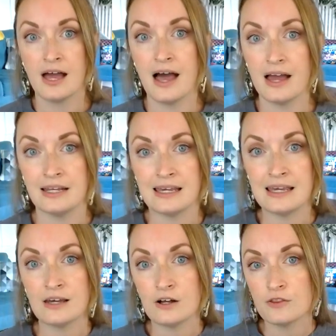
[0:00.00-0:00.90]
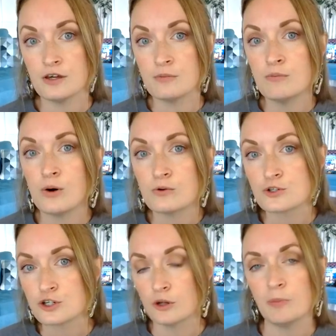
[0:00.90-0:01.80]
and heal the
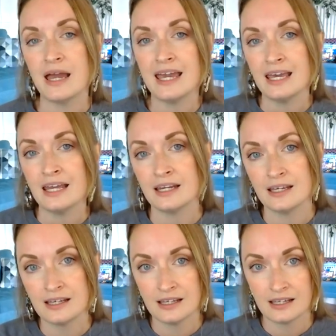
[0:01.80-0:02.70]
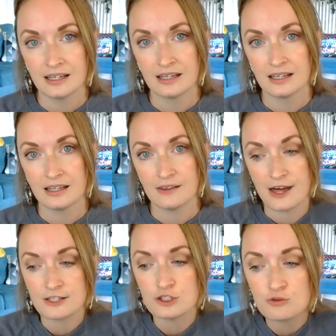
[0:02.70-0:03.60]
emotional pain
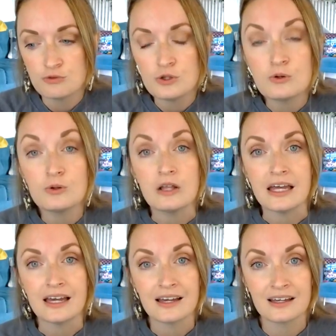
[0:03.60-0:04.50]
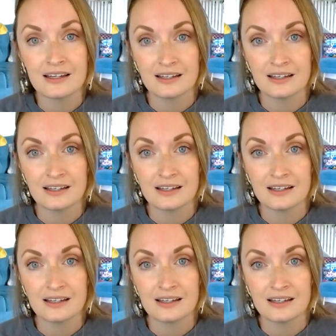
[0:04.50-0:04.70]
that is fueling